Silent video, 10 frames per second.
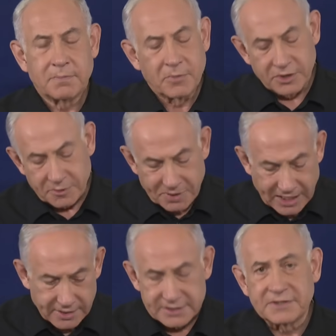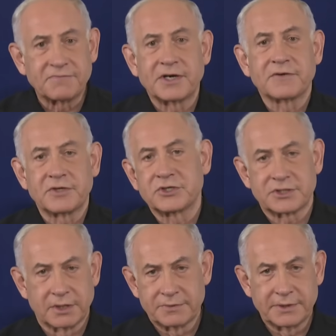murdered parents in front of their
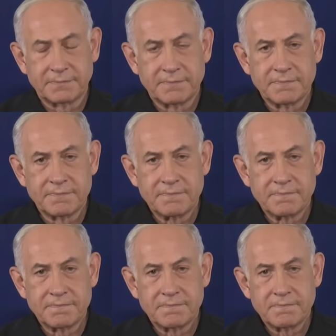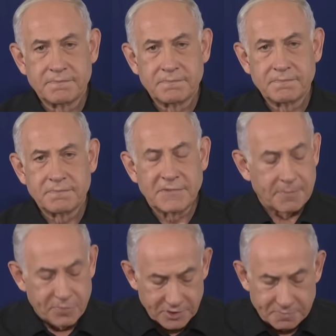children.
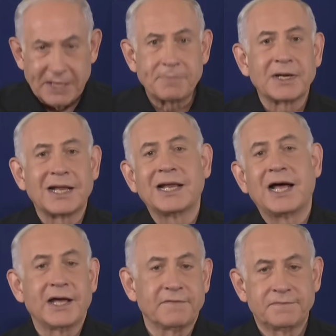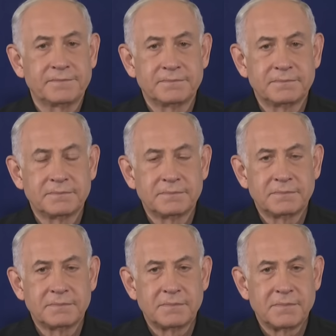They burned people alive.
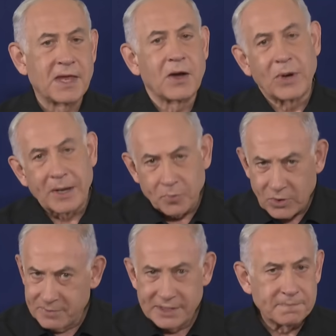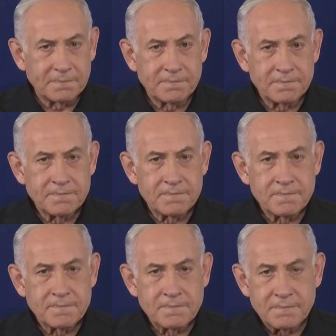They raped women.
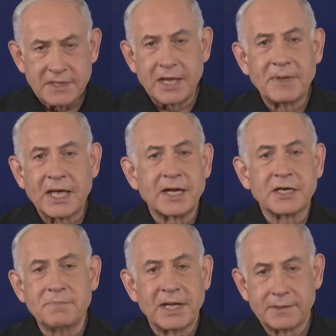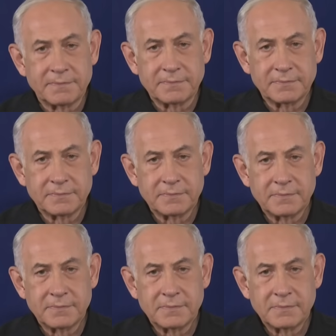They beheaded men.
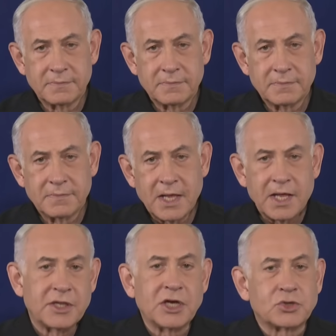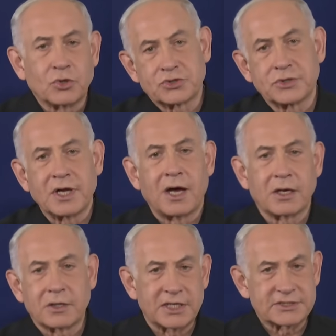They tortured
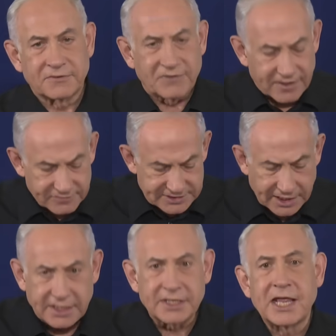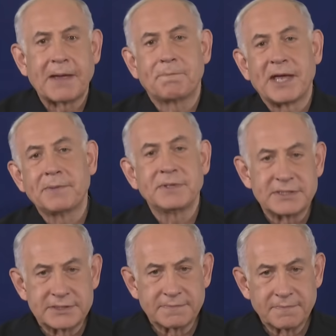Holocaust survivors. They kidnapped
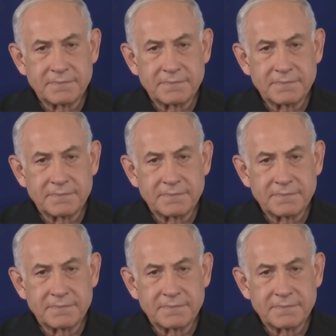babies.